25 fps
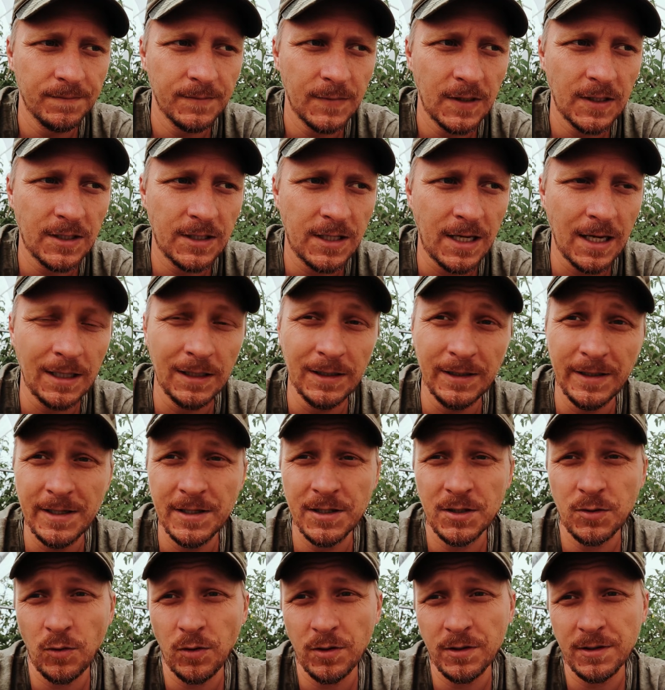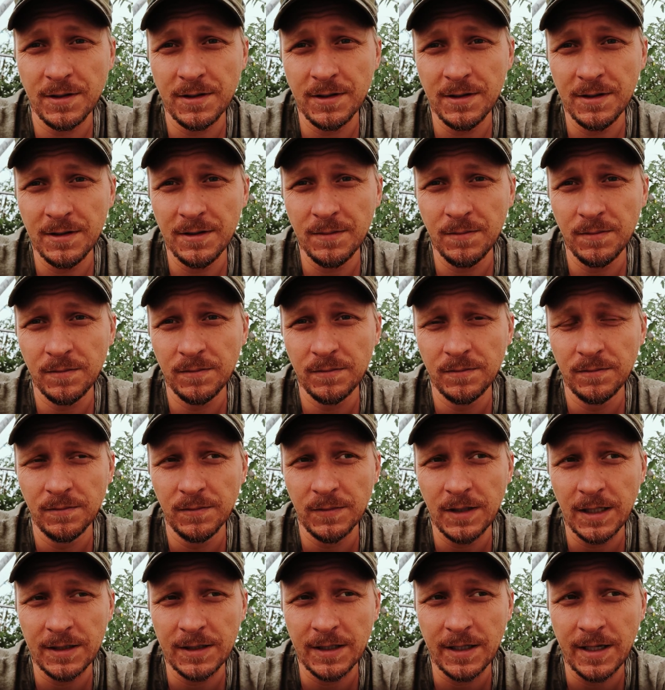they just kind of leaned towards the
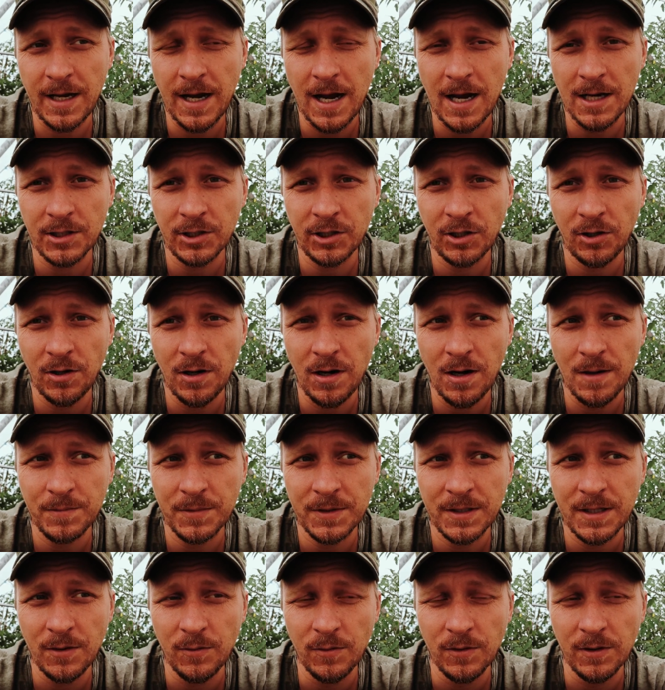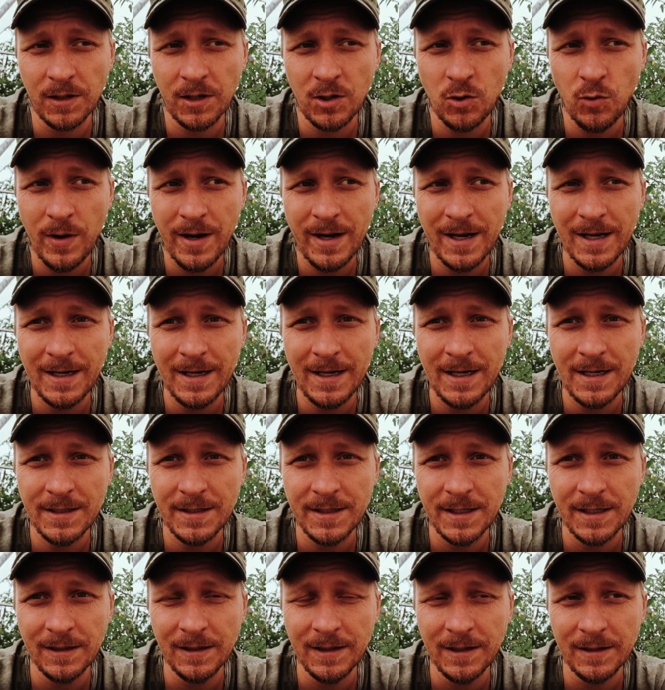cash crops that were quick and
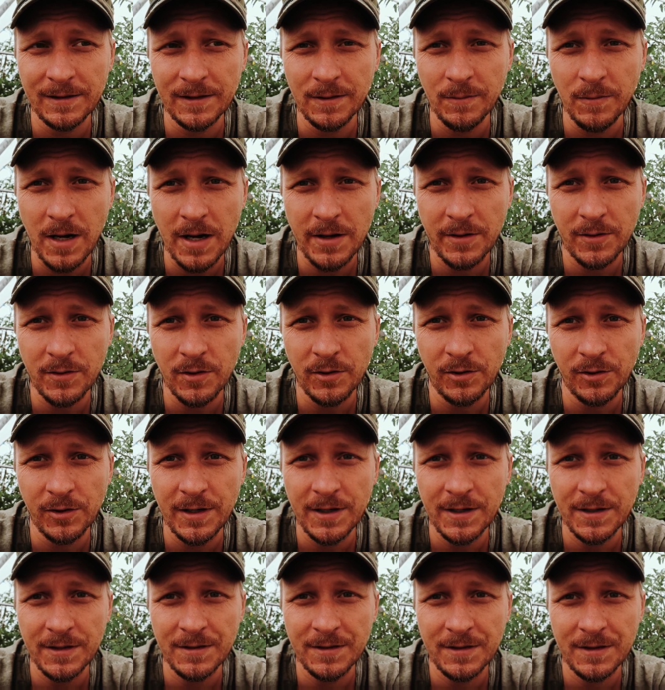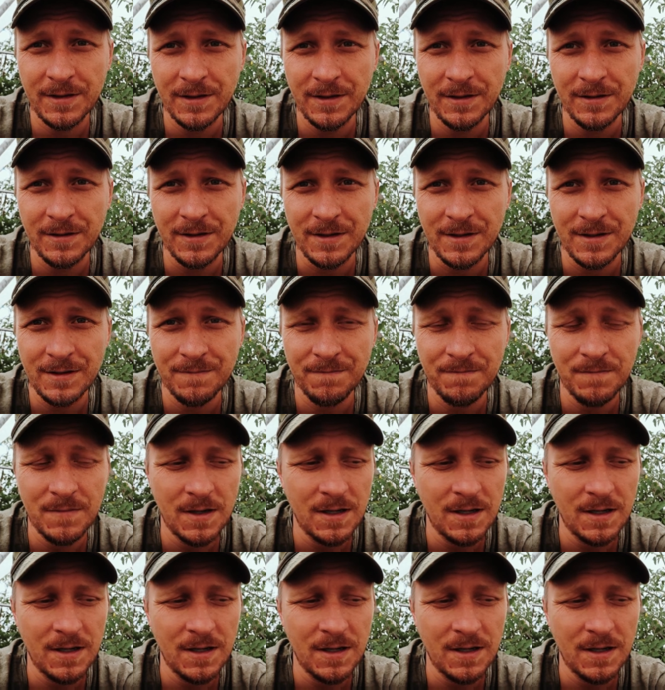easy, like the microgreens, you know, just